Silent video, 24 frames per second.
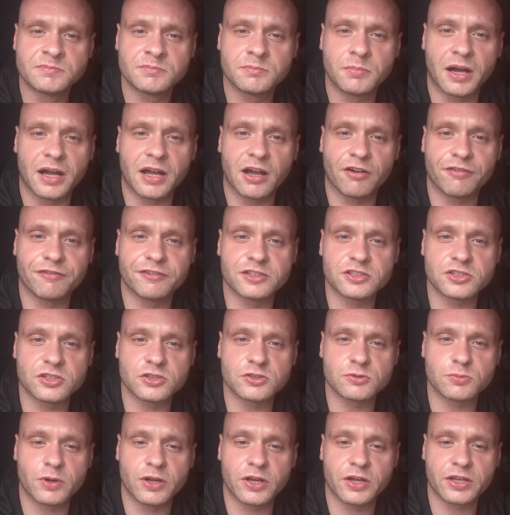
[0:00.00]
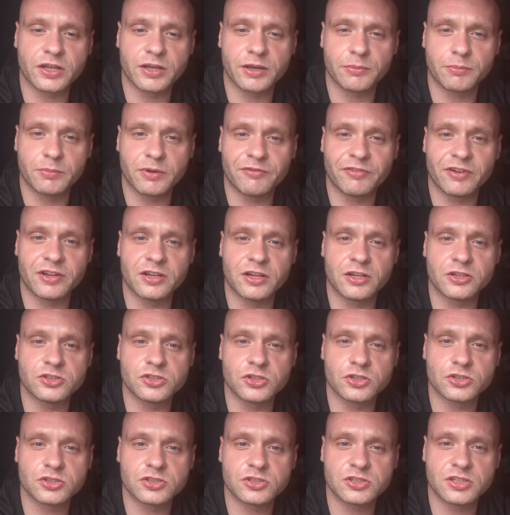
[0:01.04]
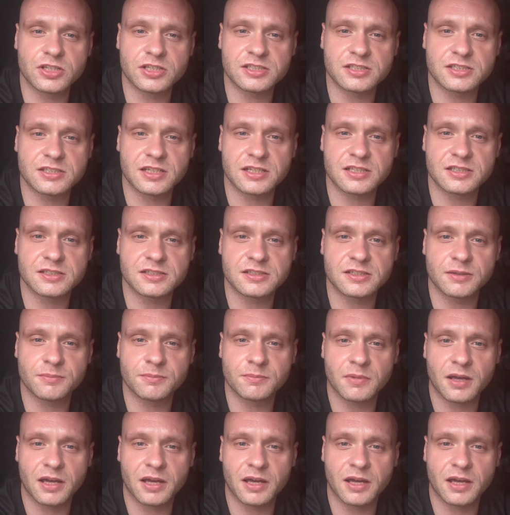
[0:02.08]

by officers working within the justice system,